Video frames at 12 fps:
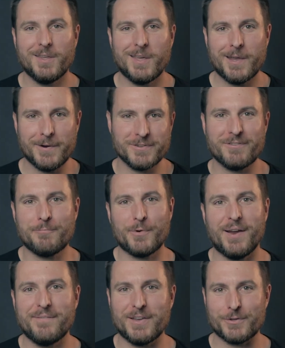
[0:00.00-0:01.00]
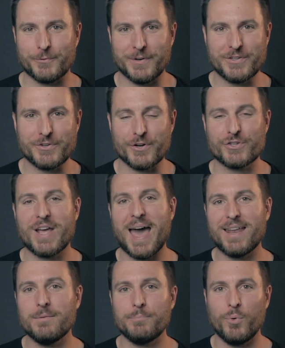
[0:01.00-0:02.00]
The years of previous research
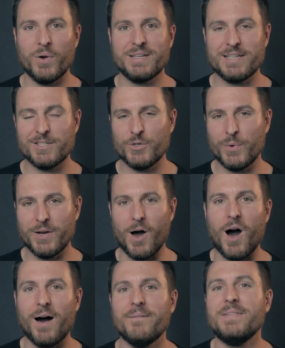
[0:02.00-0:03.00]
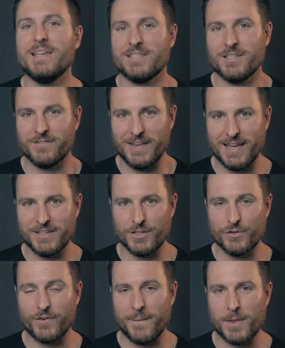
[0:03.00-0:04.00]
hadn't pointed to an obvious
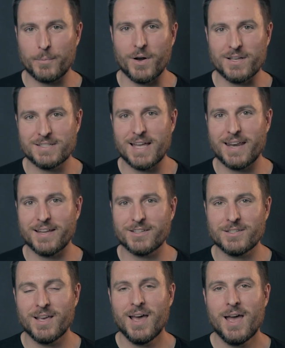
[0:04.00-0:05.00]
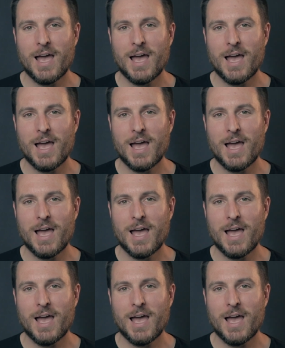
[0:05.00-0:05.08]
advantage from the prosthetics,